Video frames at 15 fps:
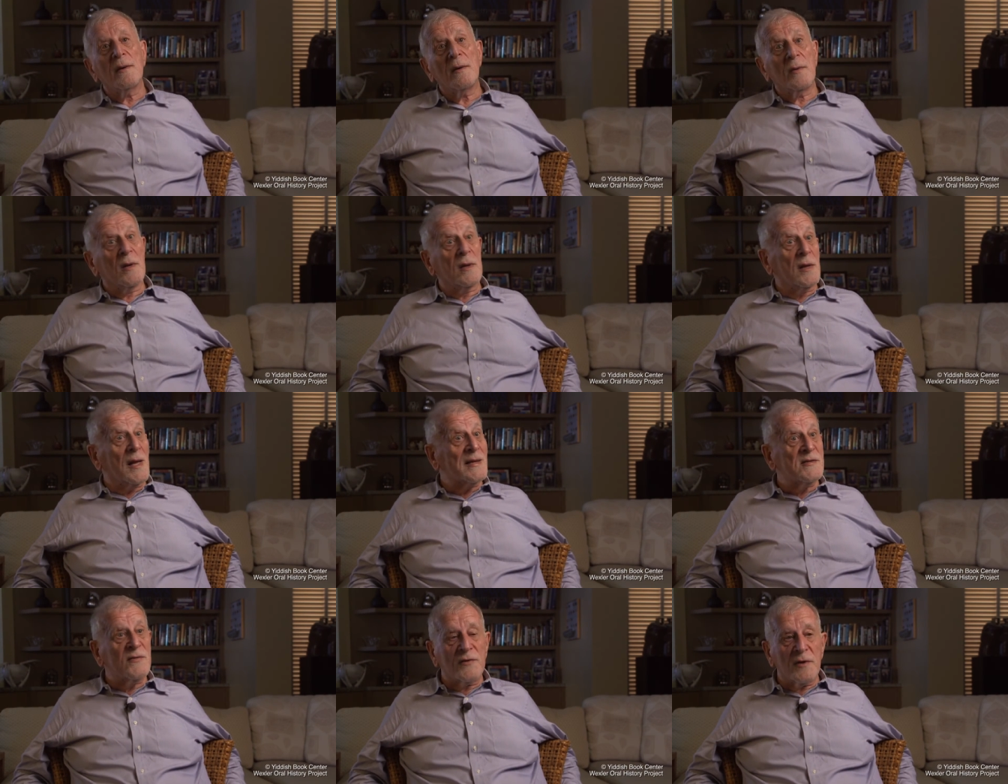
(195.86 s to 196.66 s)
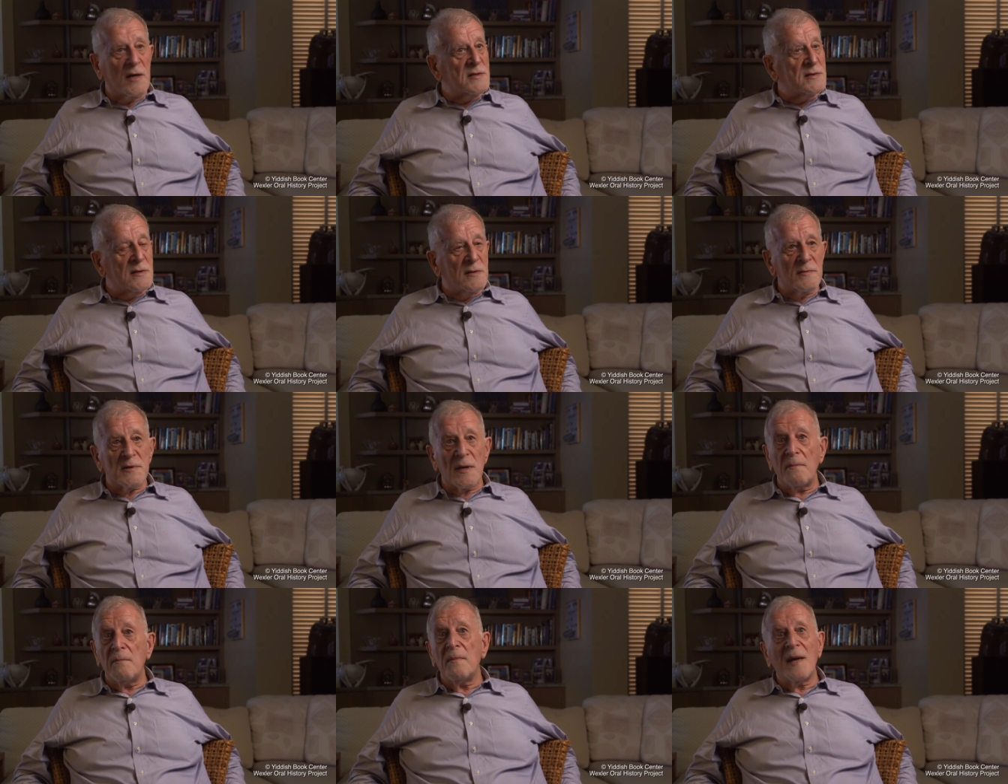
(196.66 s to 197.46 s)
Well, lots of
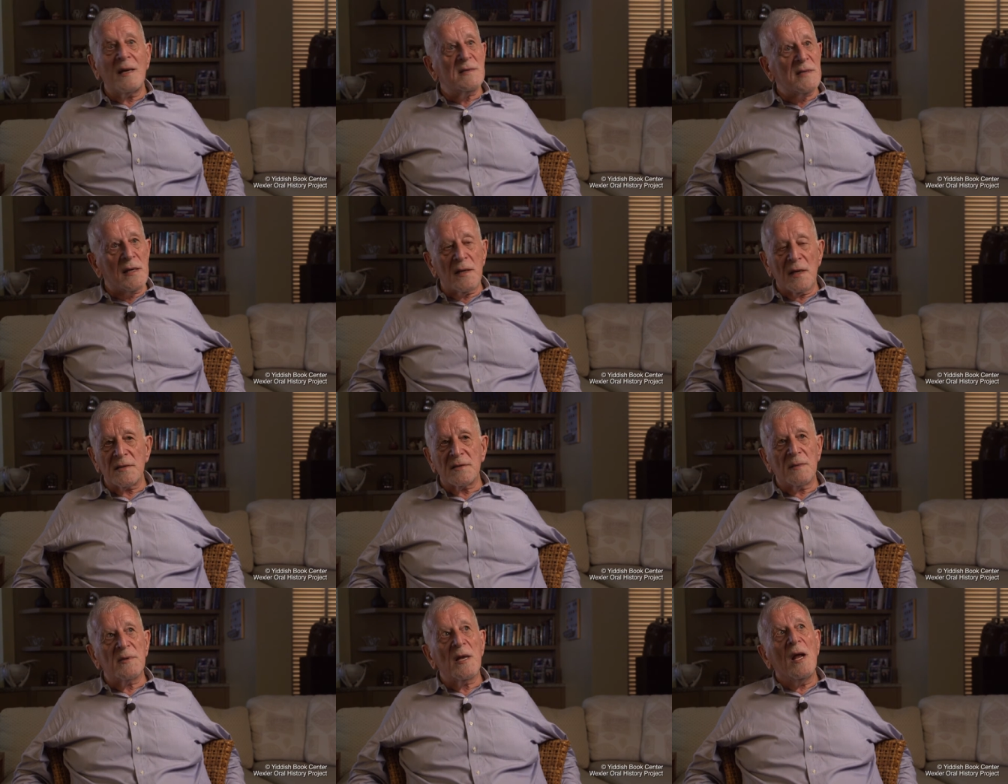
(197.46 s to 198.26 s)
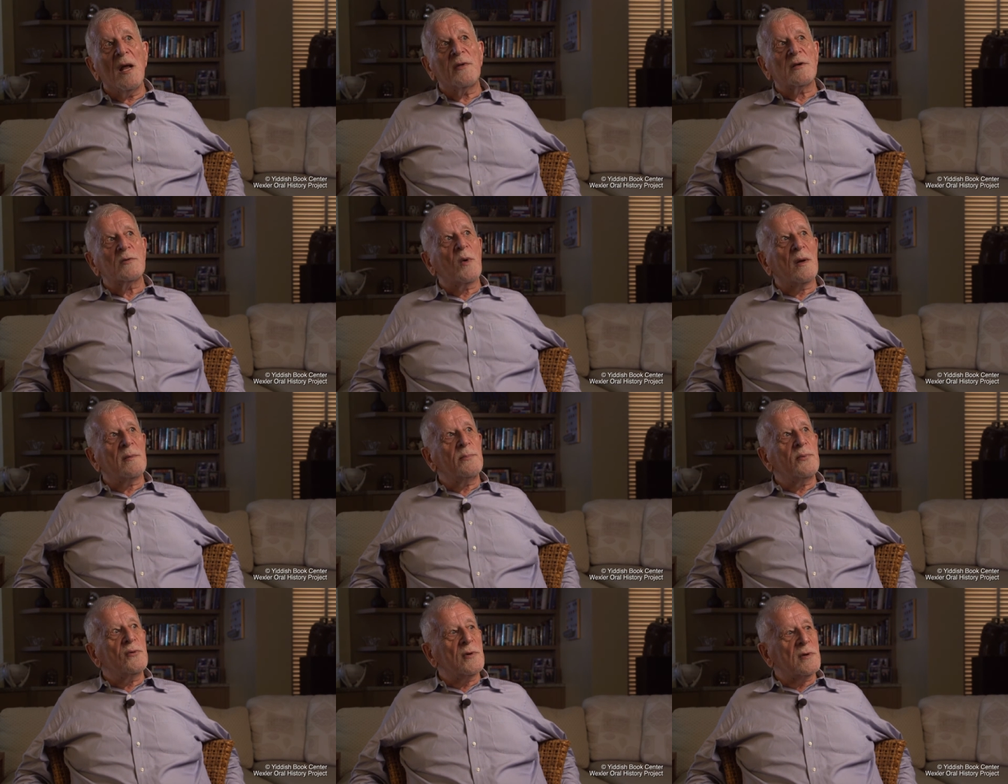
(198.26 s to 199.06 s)
customs, amazing customs. There's
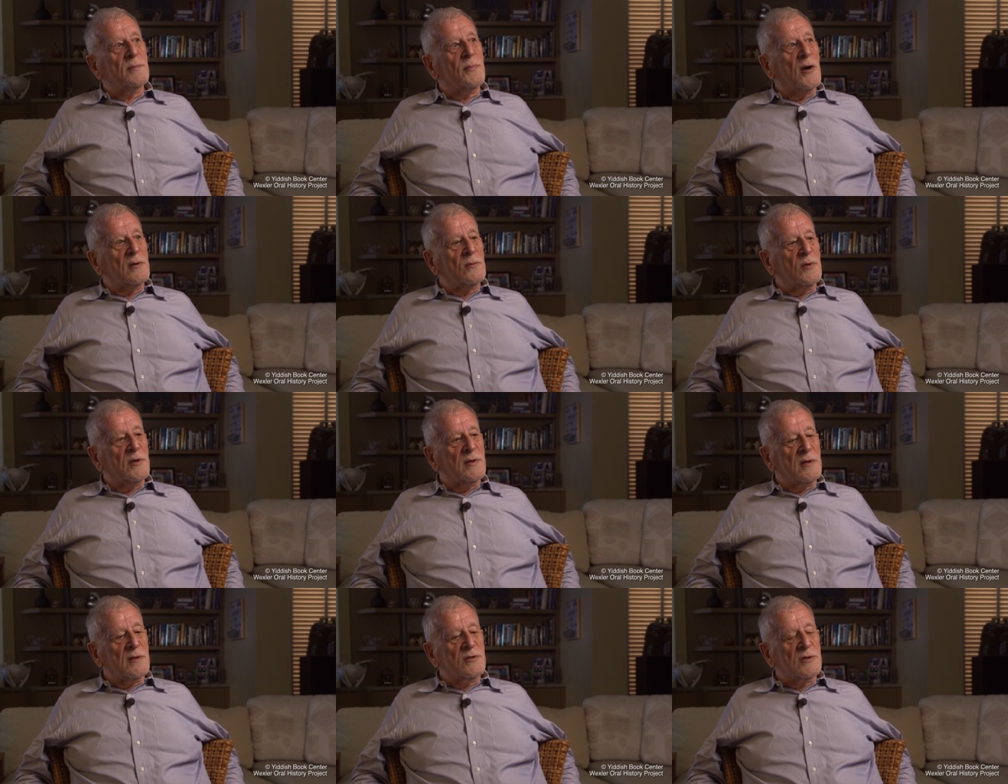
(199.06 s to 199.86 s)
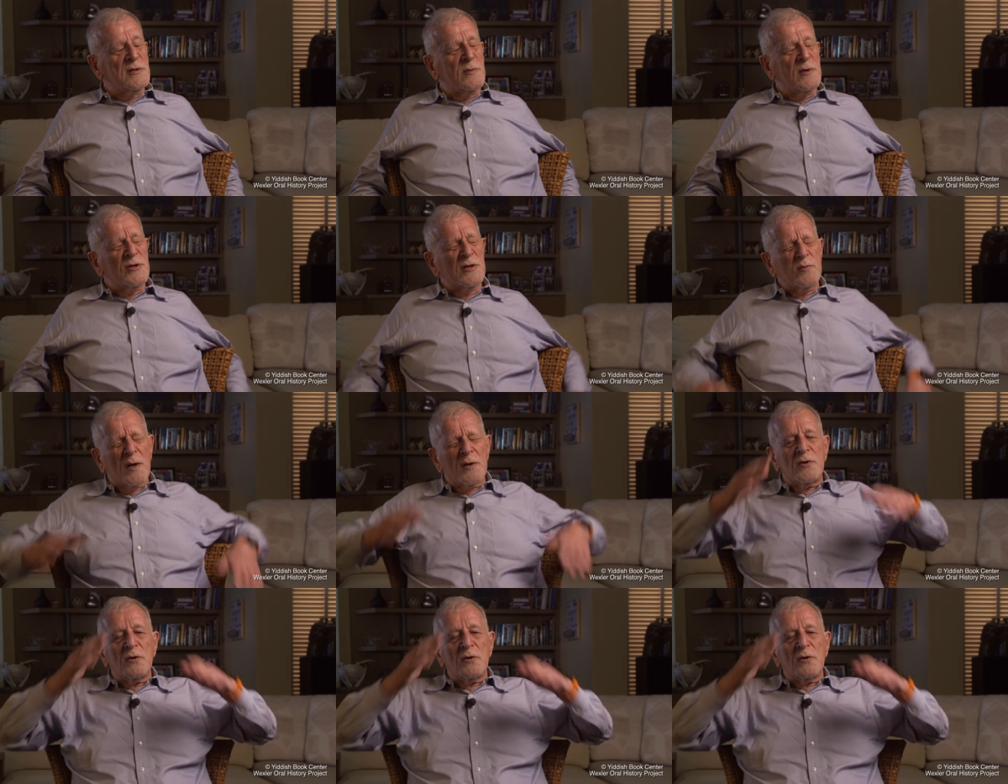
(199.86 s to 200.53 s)
one part where the, she has one